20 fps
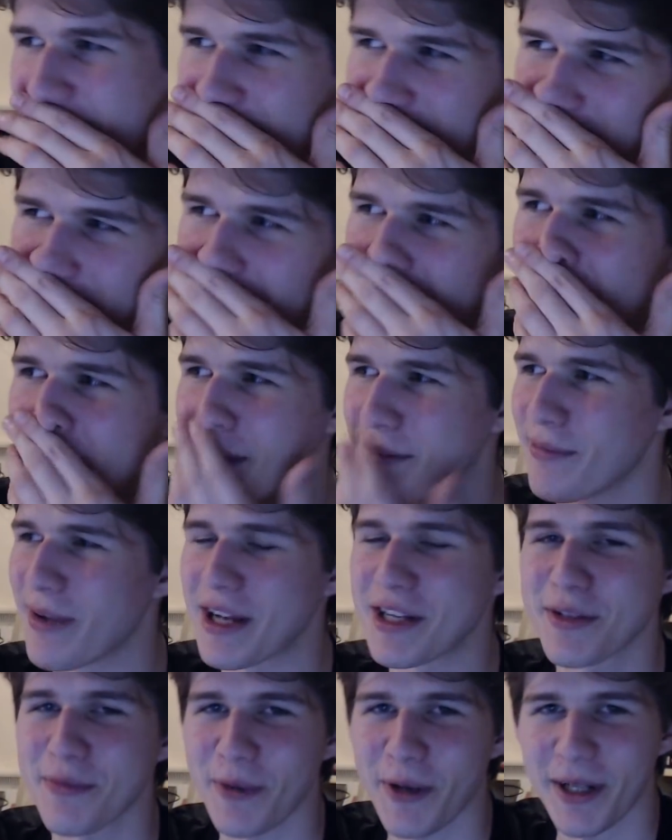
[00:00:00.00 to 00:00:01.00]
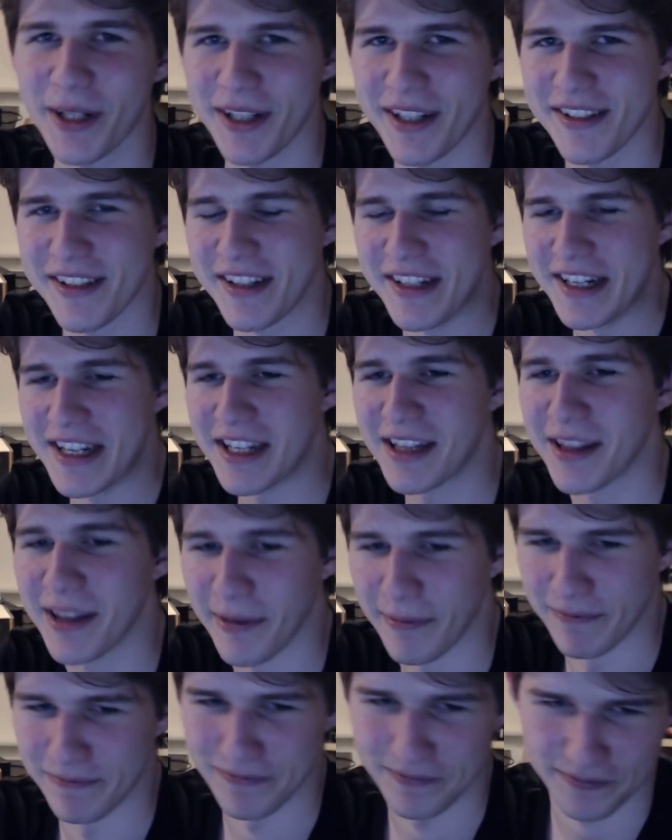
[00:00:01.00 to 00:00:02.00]
And the benchmark doesn't need
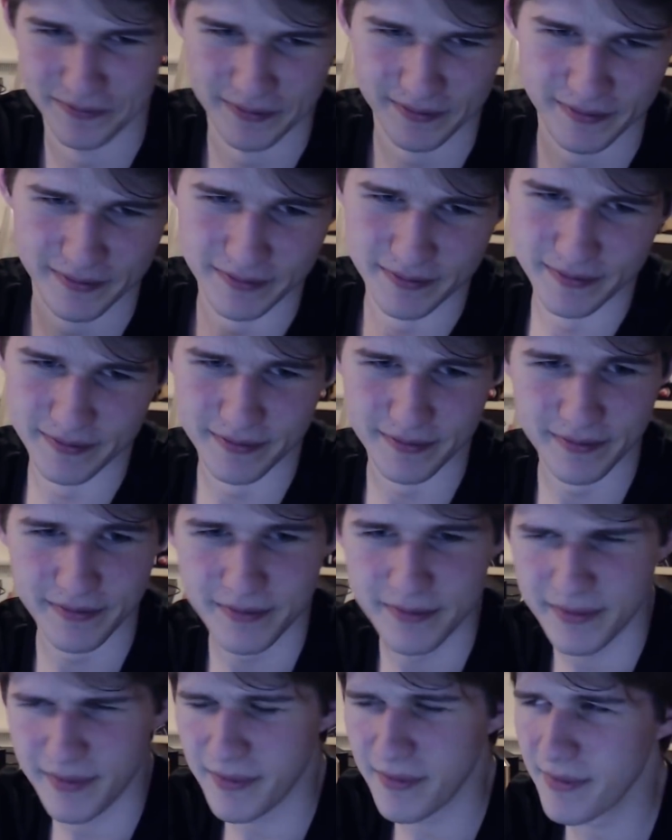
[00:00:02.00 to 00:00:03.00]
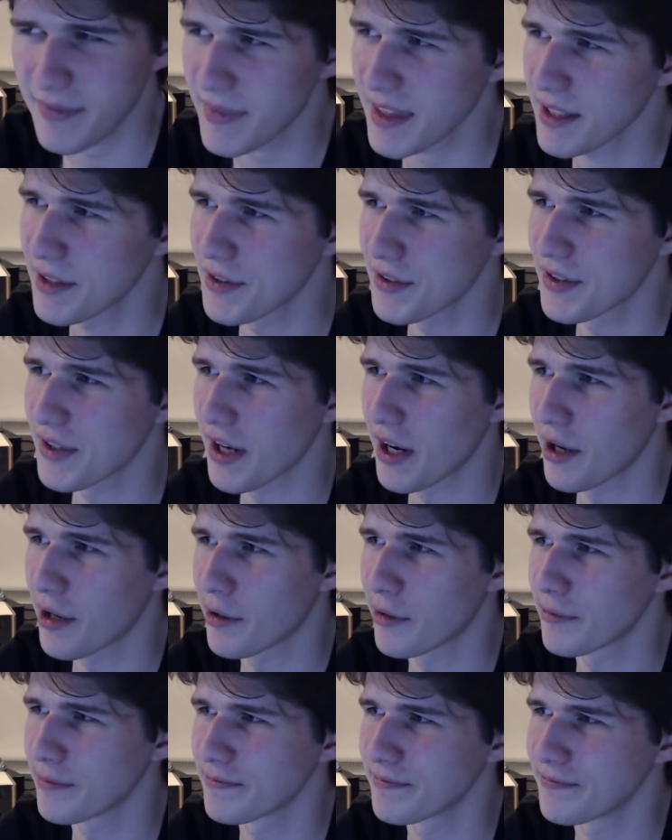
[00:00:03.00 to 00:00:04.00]
them.
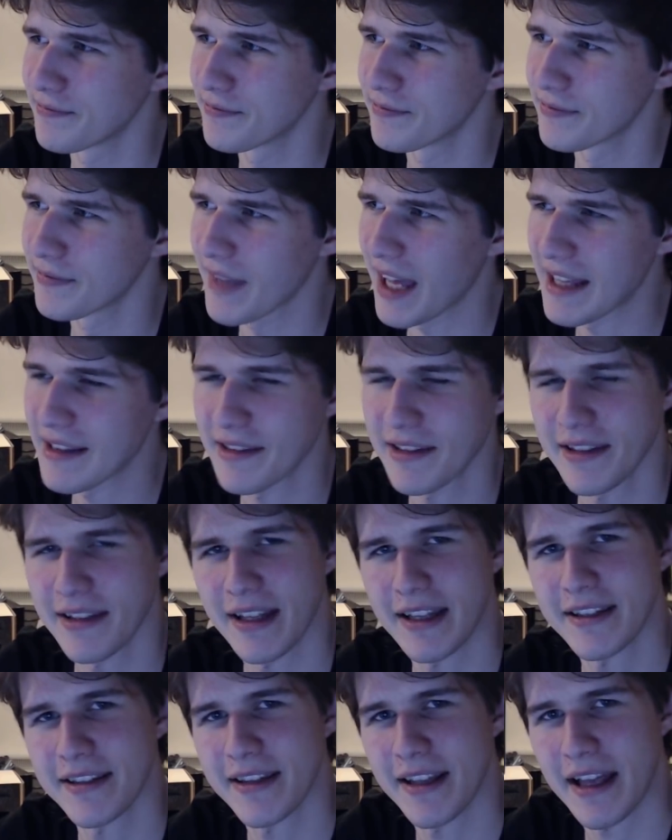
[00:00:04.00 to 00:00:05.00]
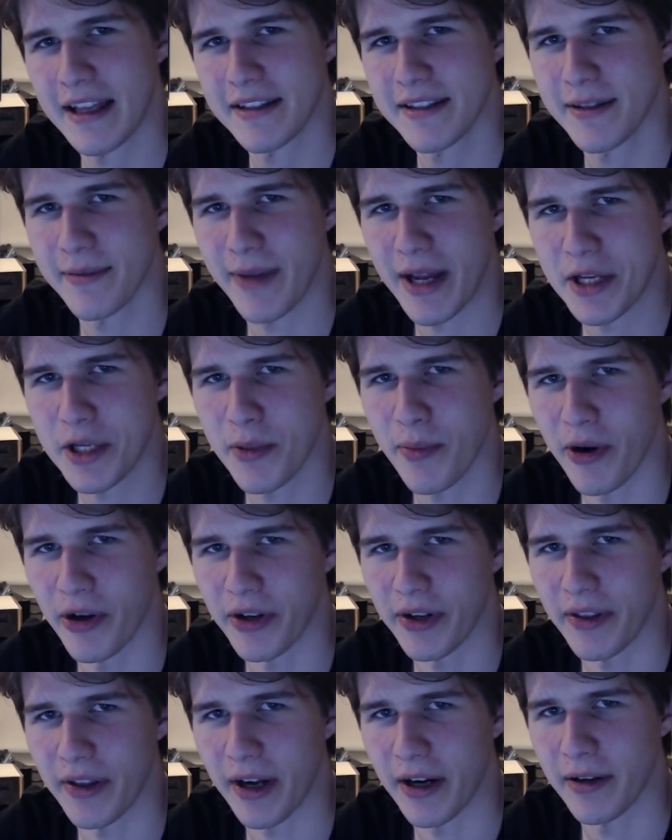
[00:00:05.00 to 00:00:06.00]
So that's the
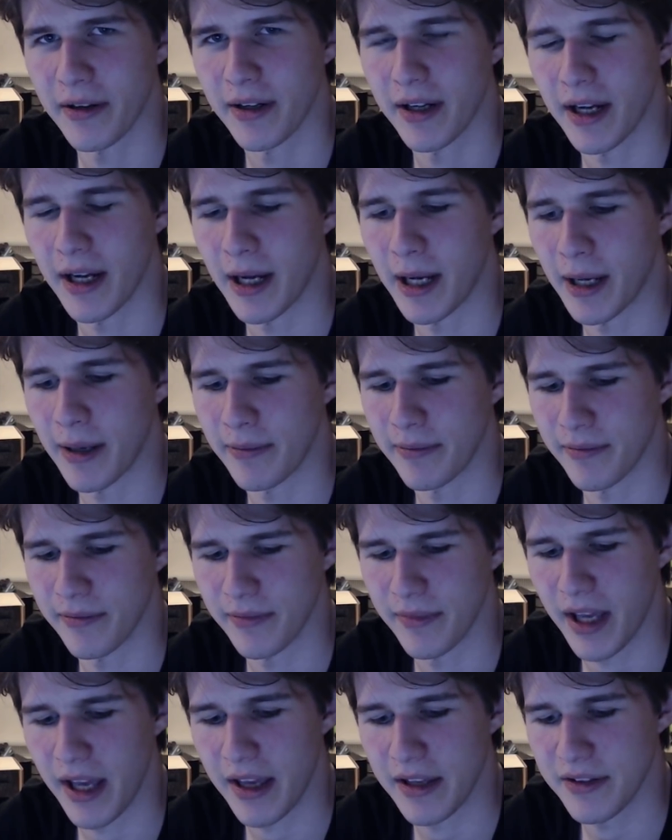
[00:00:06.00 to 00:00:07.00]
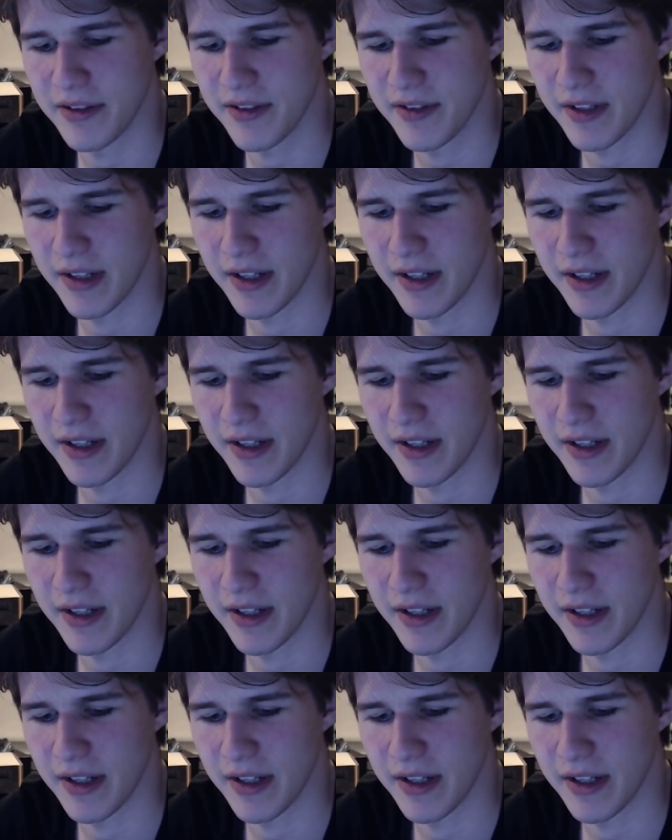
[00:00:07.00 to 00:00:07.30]
benchmark there. It's